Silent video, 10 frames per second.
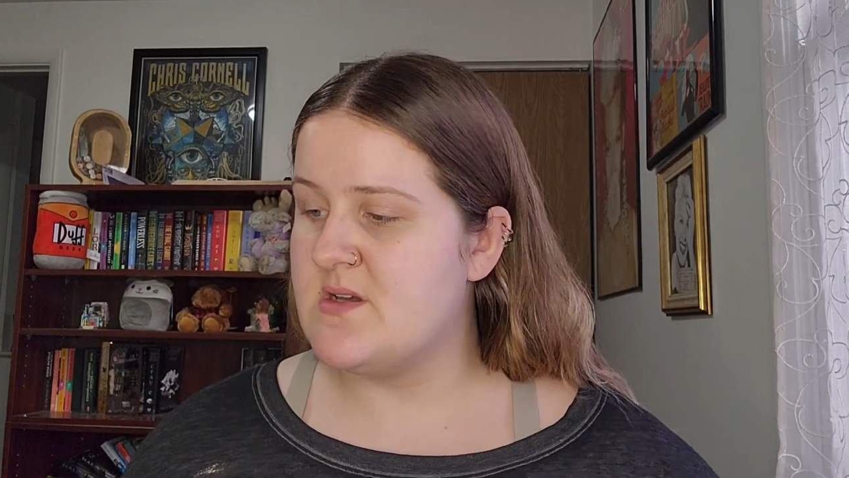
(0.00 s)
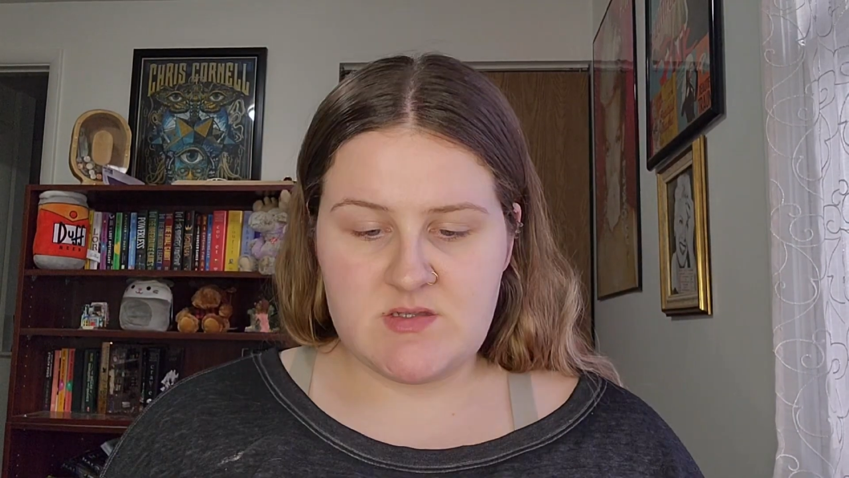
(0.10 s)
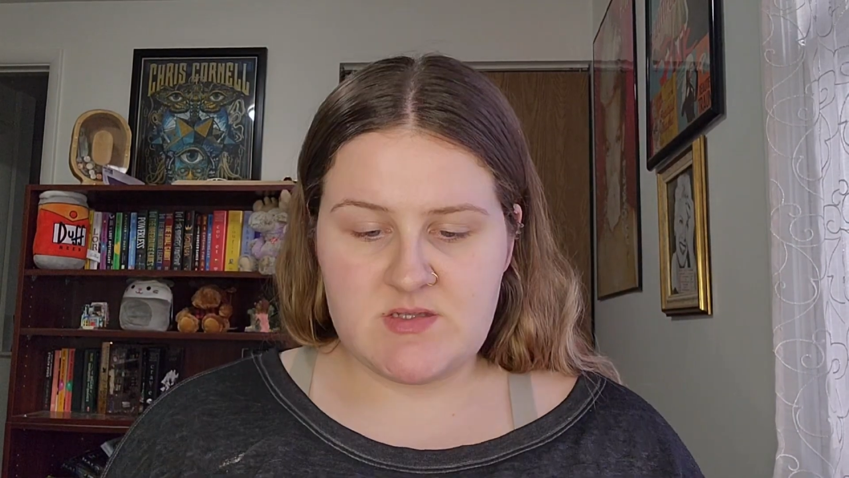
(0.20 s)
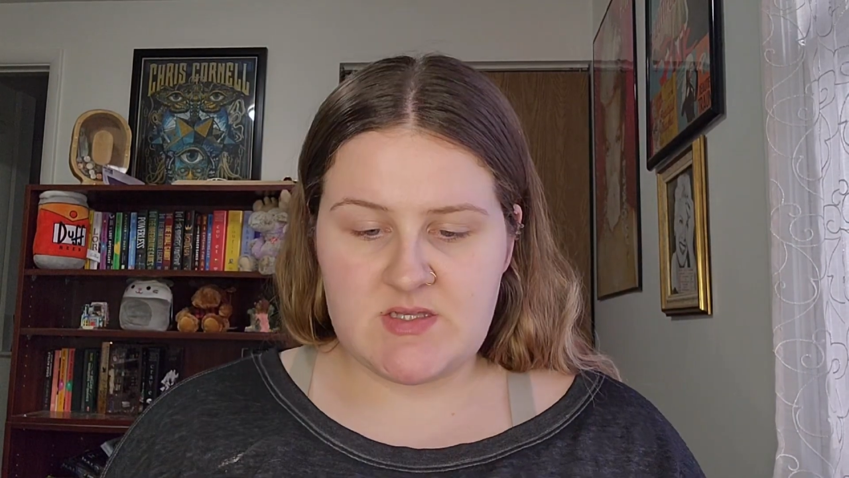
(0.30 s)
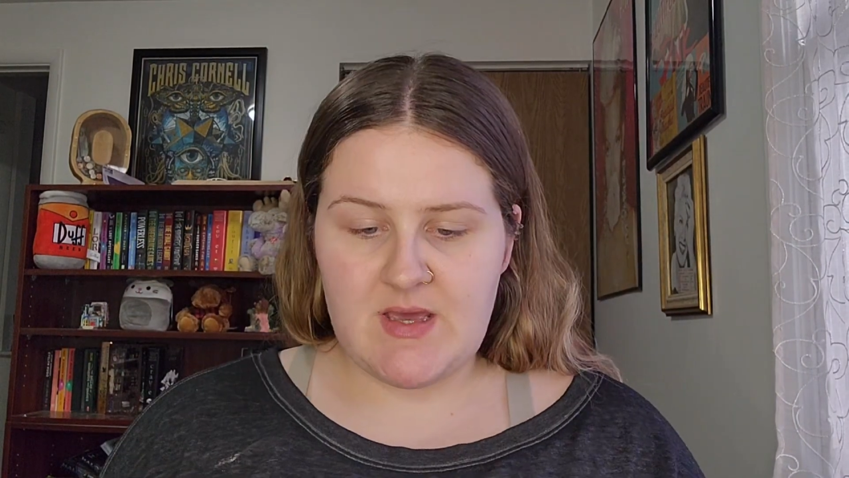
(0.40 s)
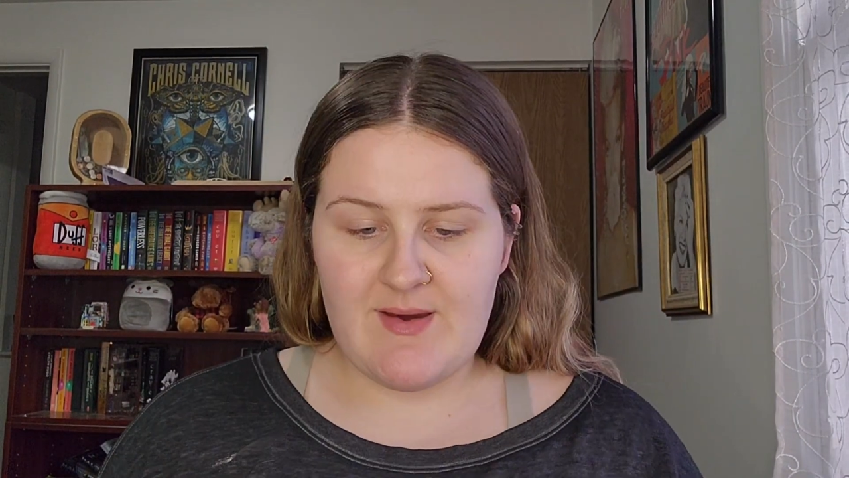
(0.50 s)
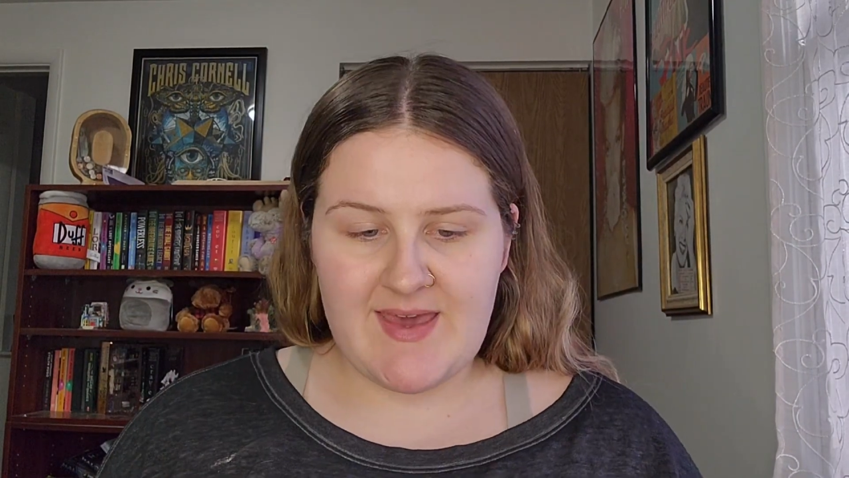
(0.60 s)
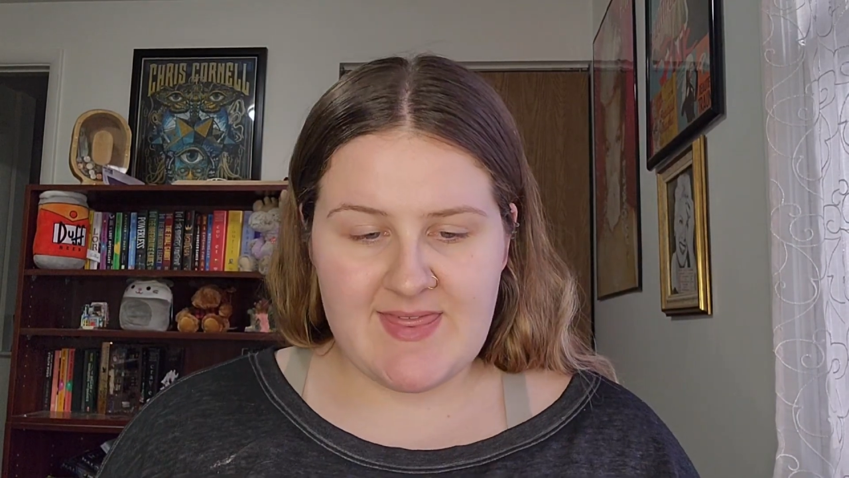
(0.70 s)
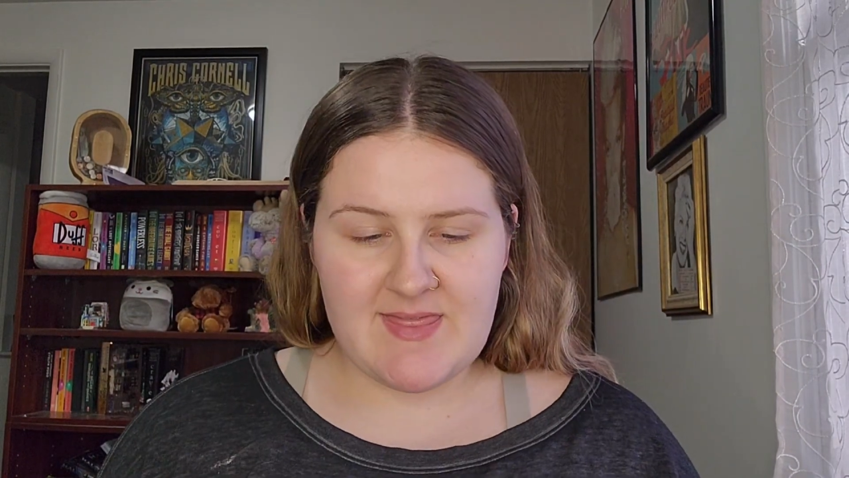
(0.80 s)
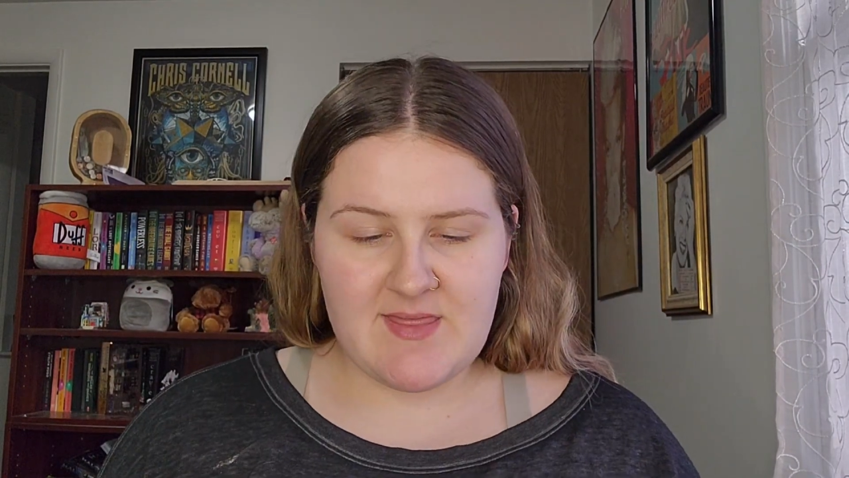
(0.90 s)
So
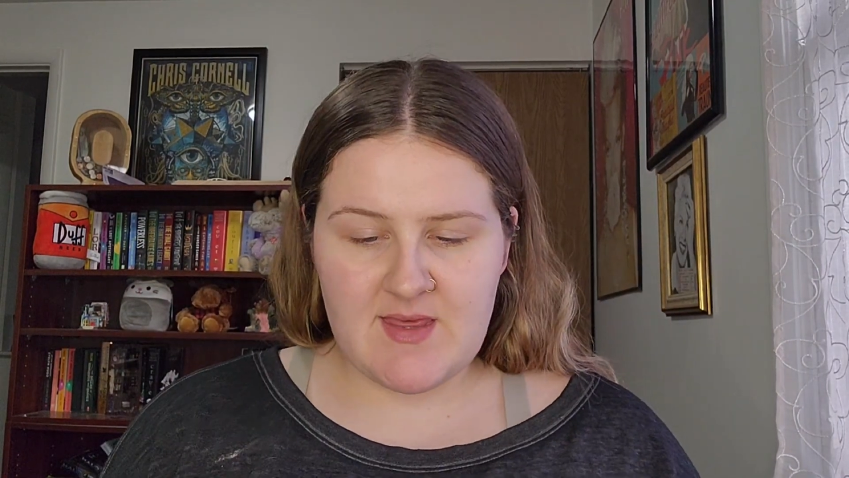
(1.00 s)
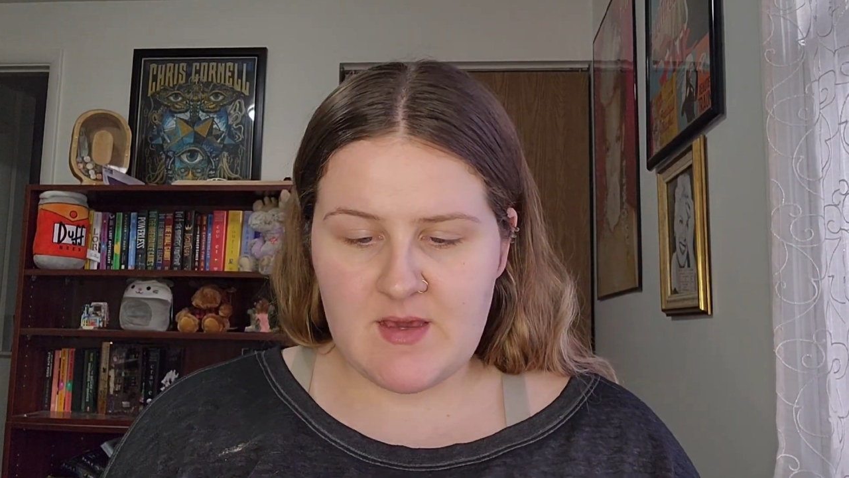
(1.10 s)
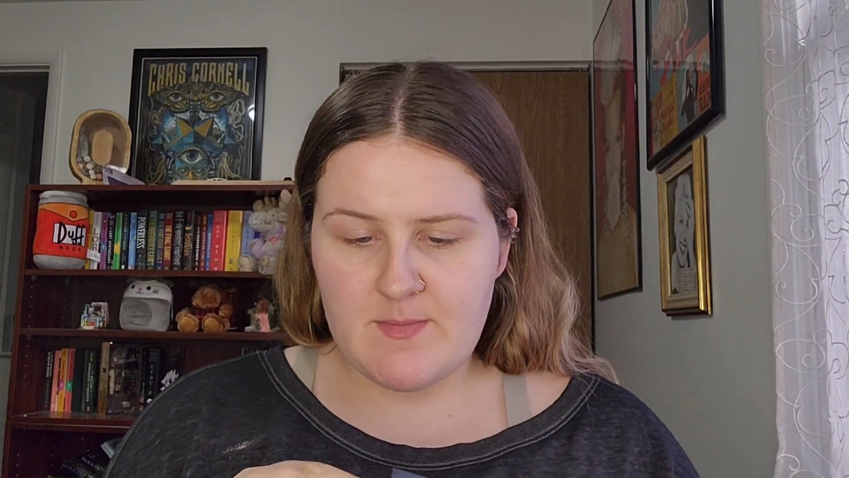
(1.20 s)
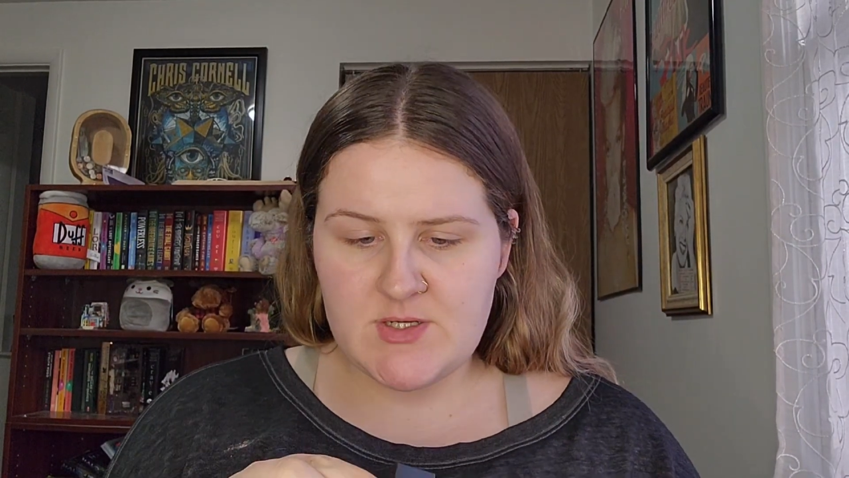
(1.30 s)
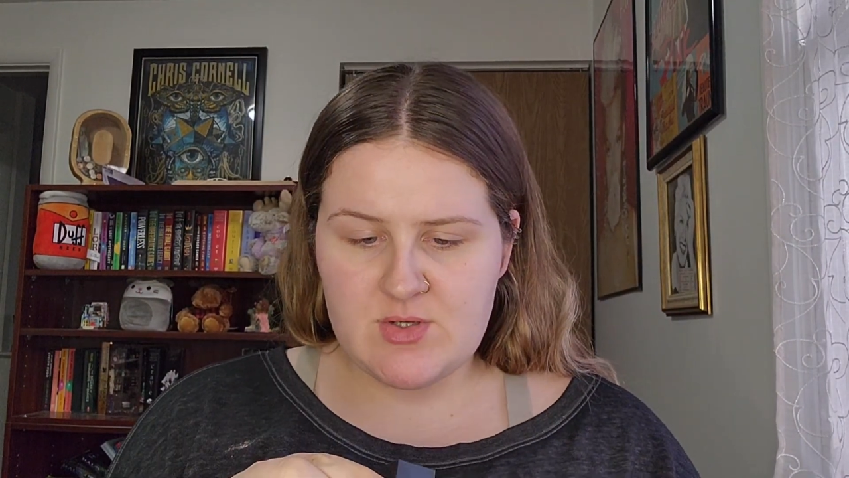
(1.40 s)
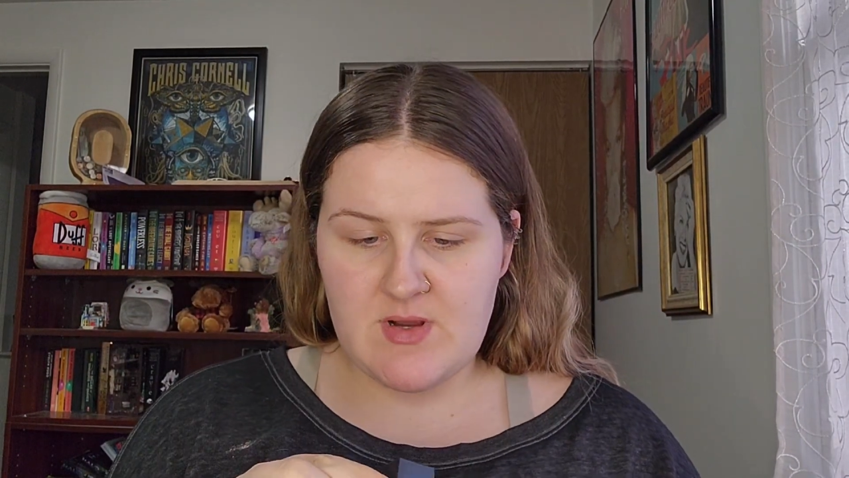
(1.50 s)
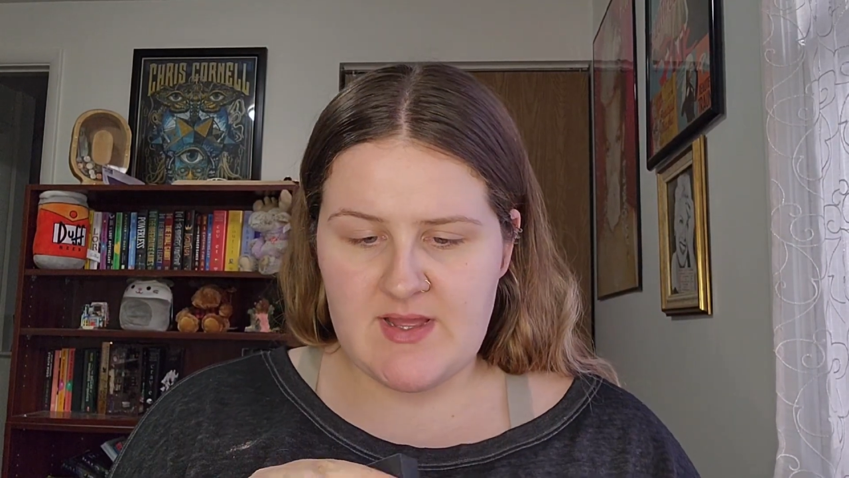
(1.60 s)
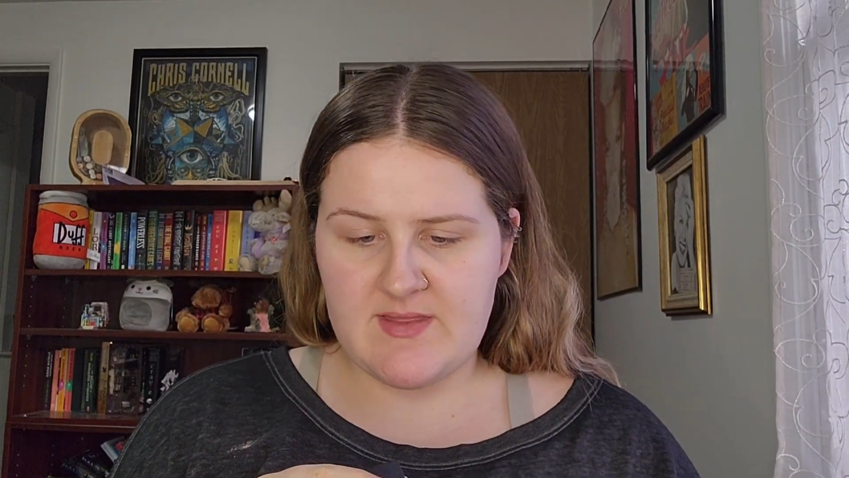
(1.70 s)
I think I'm gonna try